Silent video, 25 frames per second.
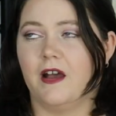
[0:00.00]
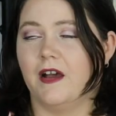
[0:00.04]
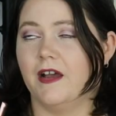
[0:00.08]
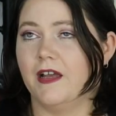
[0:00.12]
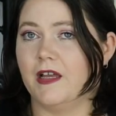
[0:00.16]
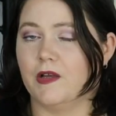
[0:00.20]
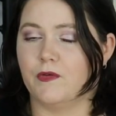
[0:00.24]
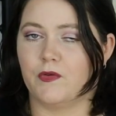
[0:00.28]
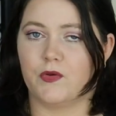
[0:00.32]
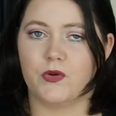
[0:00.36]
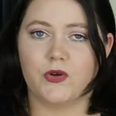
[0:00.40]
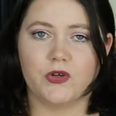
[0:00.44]
I
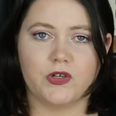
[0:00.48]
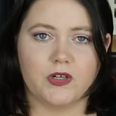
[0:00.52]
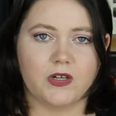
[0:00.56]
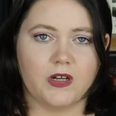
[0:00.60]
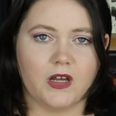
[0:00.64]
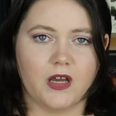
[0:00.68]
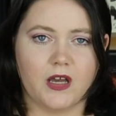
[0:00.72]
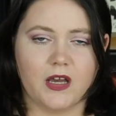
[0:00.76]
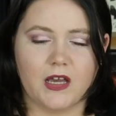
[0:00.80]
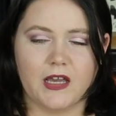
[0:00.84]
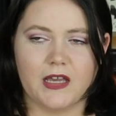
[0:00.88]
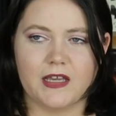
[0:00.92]
have
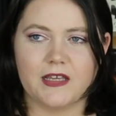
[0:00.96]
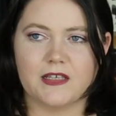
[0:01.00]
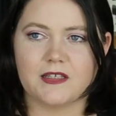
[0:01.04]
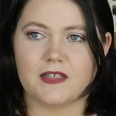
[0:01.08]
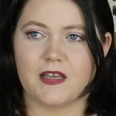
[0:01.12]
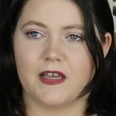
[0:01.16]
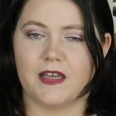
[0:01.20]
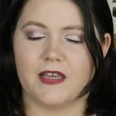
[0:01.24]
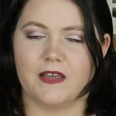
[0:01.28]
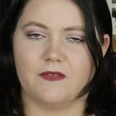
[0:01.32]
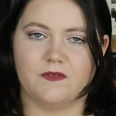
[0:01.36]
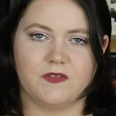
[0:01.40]
hooded eyes,
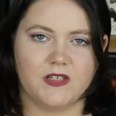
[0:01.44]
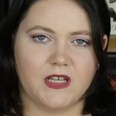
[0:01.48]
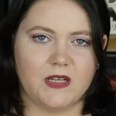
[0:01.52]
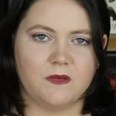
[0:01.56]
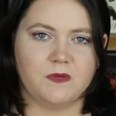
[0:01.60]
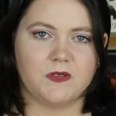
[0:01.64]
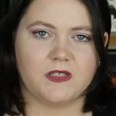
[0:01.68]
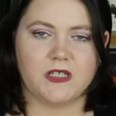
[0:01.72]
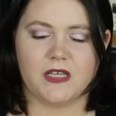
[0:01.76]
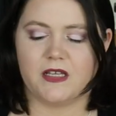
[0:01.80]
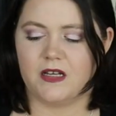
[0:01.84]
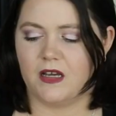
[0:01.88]
I have
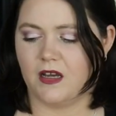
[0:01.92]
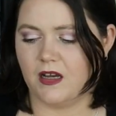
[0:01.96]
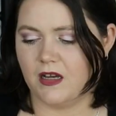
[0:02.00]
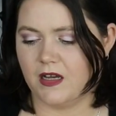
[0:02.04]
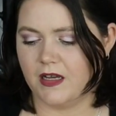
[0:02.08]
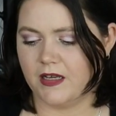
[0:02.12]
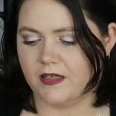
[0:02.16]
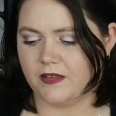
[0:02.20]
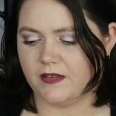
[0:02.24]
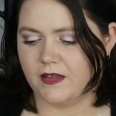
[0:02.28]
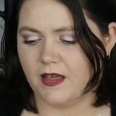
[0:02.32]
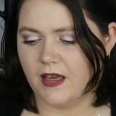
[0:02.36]
deep set
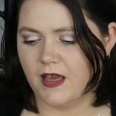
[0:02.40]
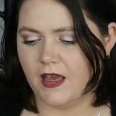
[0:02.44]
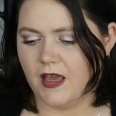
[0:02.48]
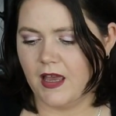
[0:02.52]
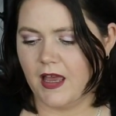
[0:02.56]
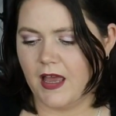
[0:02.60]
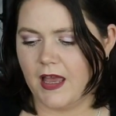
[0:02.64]
eyes,